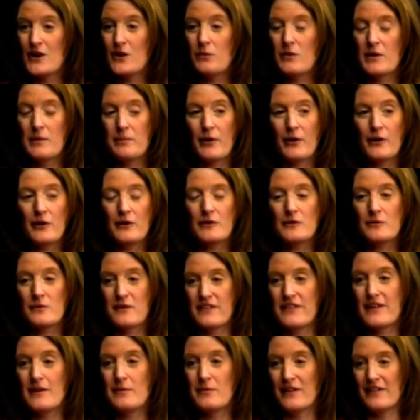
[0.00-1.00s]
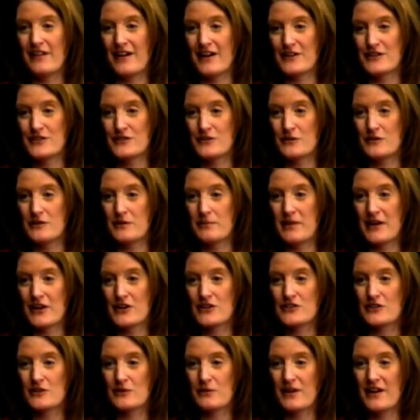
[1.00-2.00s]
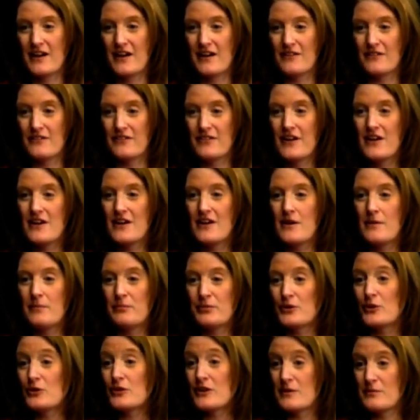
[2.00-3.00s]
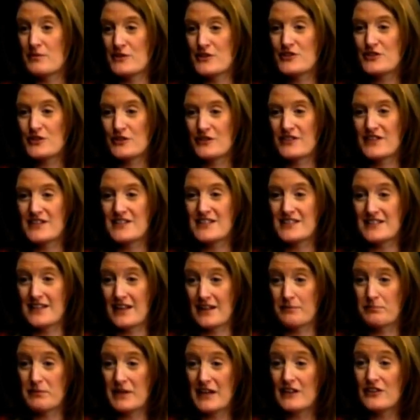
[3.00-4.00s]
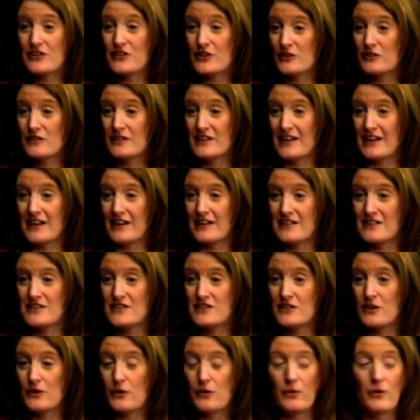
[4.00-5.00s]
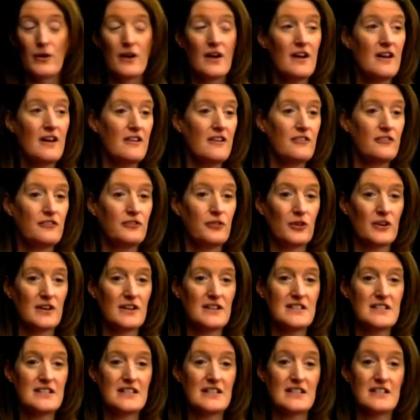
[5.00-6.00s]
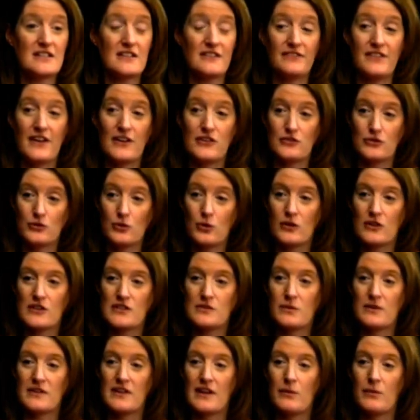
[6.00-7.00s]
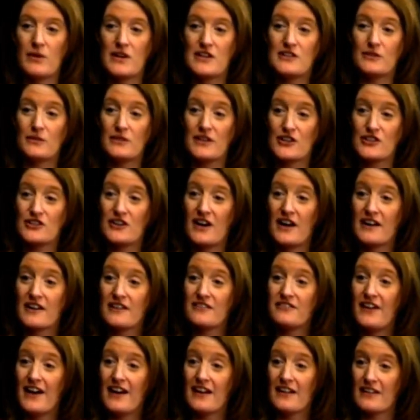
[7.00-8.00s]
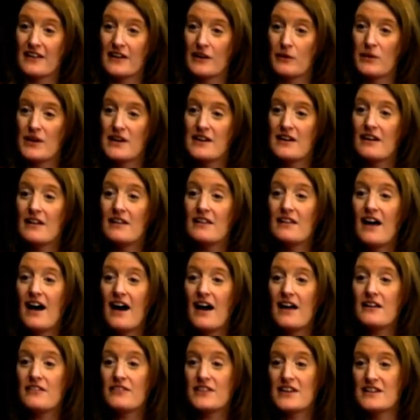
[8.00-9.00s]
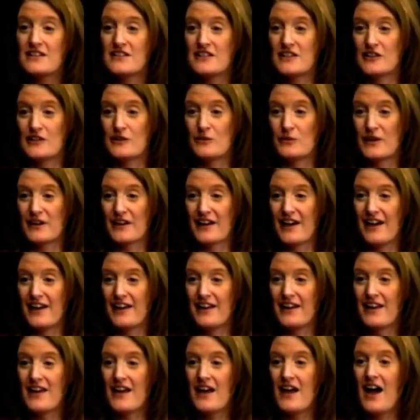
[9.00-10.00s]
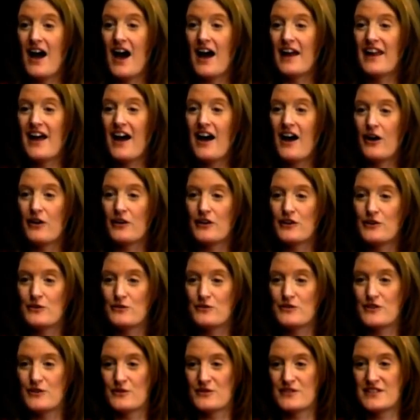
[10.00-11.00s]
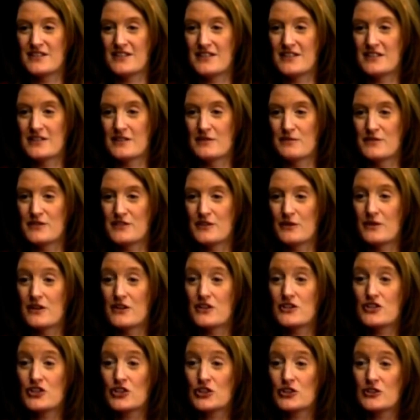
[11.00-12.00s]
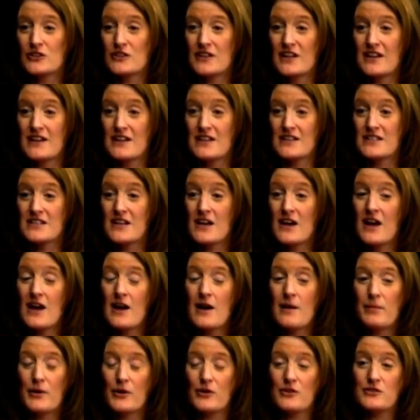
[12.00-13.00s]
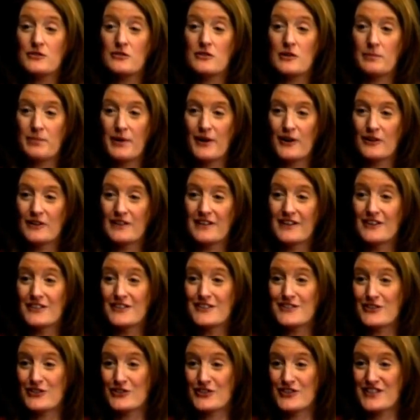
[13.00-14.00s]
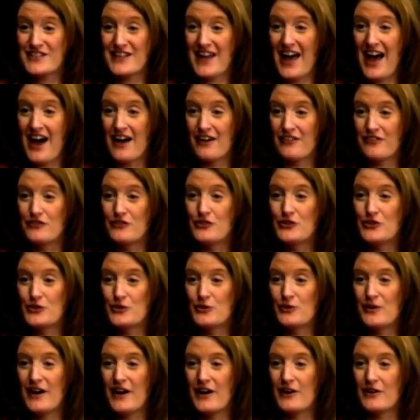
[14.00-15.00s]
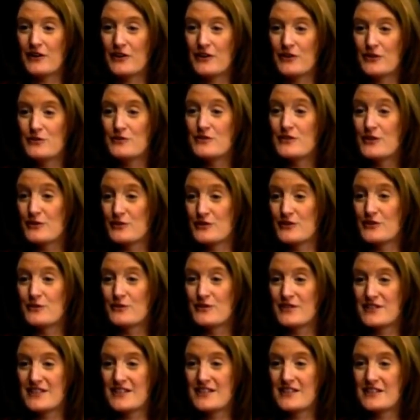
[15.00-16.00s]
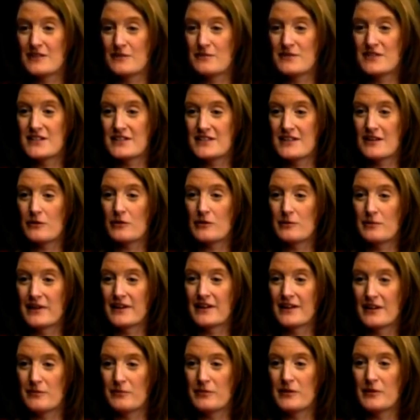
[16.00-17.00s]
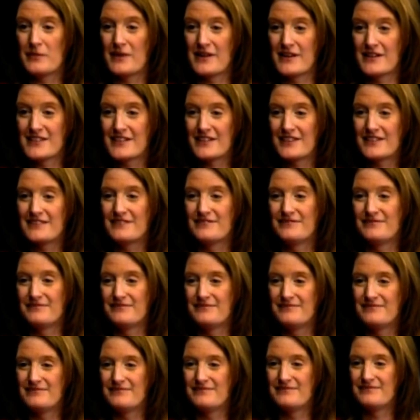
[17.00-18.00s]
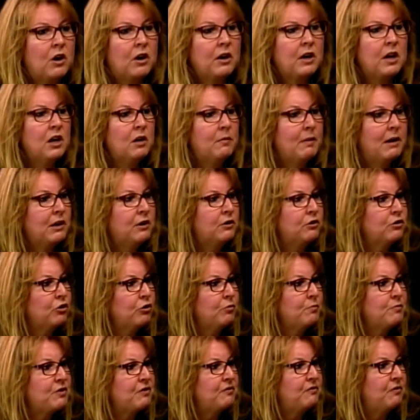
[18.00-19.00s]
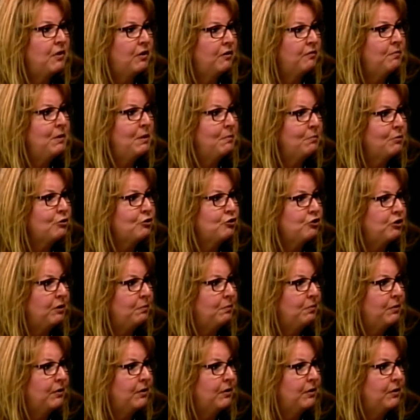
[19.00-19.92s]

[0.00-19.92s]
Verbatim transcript: We partner with them a lot too to make sure we have programs and services that meet their needs. So, for instance, the federal courts, when they went to electronic filing, we did a lot of continuing ed on how to use those systems. Hmm. So, the attorneys, but also their paralegals and their staff knew how to use those new systems as they were being implemented. What are we talking about in terms of, of membership?